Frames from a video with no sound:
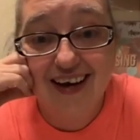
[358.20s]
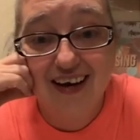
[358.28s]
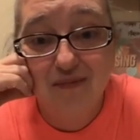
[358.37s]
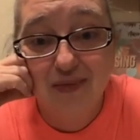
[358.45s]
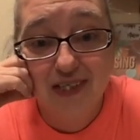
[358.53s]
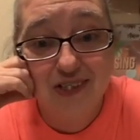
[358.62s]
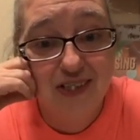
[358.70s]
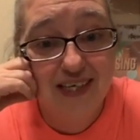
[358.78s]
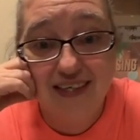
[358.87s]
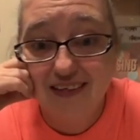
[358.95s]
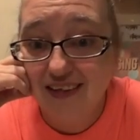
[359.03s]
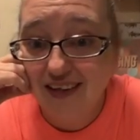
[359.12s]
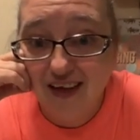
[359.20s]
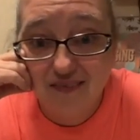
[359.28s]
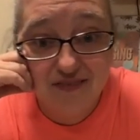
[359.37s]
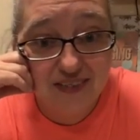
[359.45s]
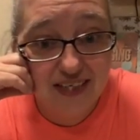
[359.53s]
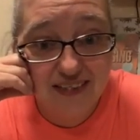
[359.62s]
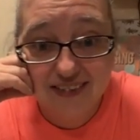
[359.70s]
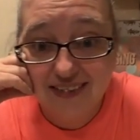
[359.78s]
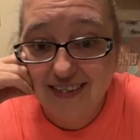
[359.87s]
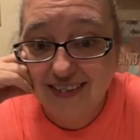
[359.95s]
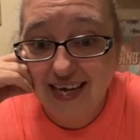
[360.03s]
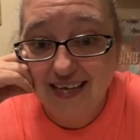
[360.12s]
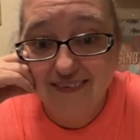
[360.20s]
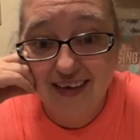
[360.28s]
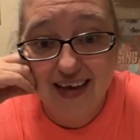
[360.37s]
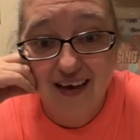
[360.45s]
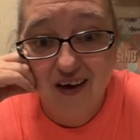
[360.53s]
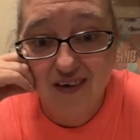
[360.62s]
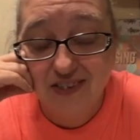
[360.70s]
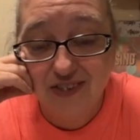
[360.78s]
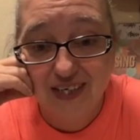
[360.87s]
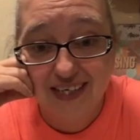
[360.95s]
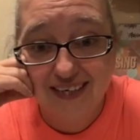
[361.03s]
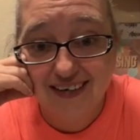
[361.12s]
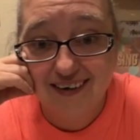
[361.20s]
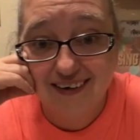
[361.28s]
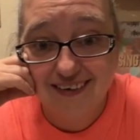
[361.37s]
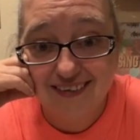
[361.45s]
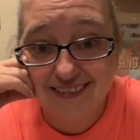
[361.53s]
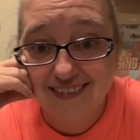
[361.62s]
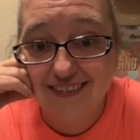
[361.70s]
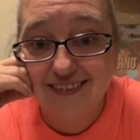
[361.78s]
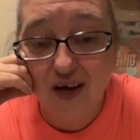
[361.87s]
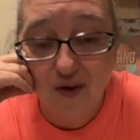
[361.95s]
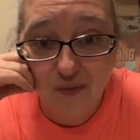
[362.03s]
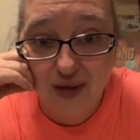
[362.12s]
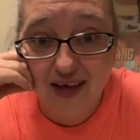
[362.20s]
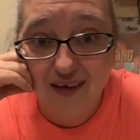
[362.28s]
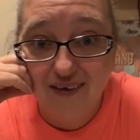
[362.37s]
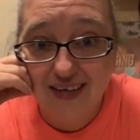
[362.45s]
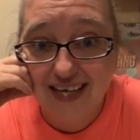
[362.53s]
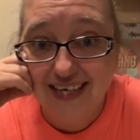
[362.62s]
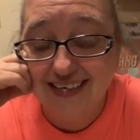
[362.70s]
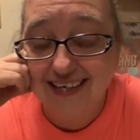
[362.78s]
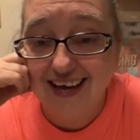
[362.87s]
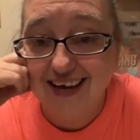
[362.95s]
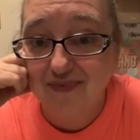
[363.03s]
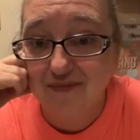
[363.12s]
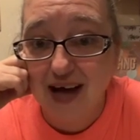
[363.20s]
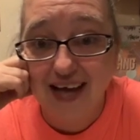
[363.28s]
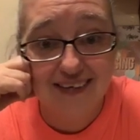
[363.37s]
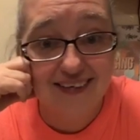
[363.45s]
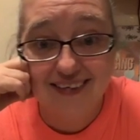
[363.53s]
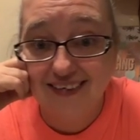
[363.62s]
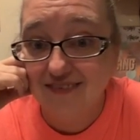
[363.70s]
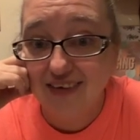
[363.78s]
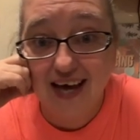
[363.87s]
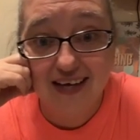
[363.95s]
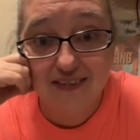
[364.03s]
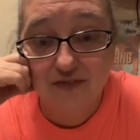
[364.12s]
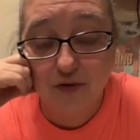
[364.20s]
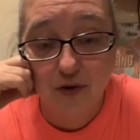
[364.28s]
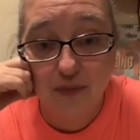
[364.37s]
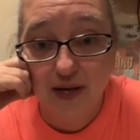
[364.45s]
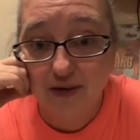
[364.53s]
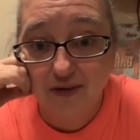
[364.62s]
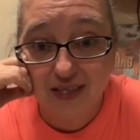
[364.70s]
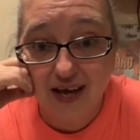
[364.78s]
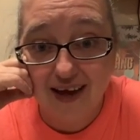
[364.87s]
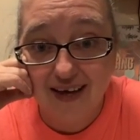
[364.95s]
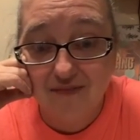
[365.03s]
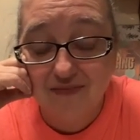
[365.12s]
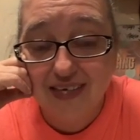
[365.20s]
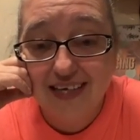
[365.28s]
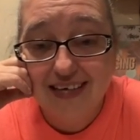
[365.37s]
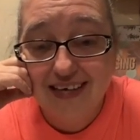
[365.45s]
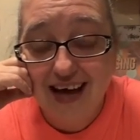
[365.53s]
But she loved it, and they all treated her so well, and I couldn't have asked for a better time.